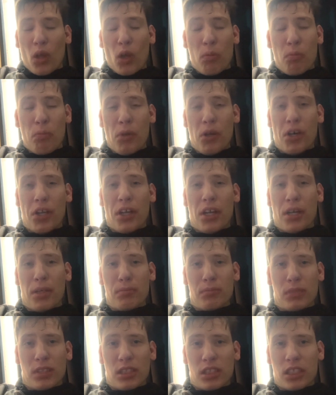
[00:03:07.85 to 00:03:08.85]
But
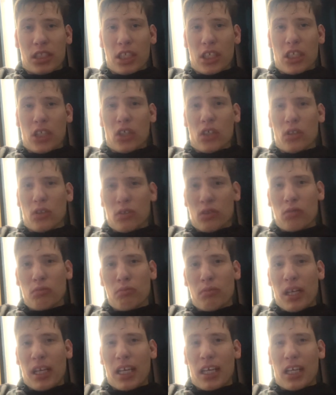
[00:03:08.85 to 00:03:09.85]
I'm still
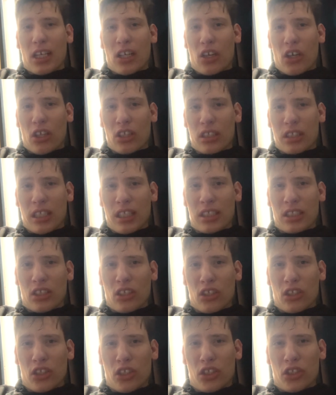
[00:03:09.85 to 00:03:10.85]
making content
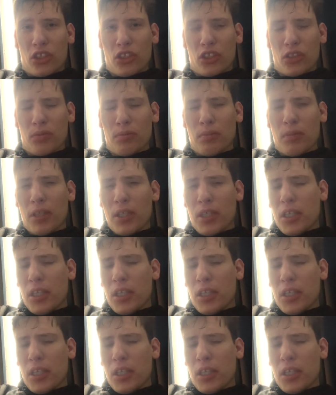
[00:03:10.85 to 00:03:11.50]
on YouTube.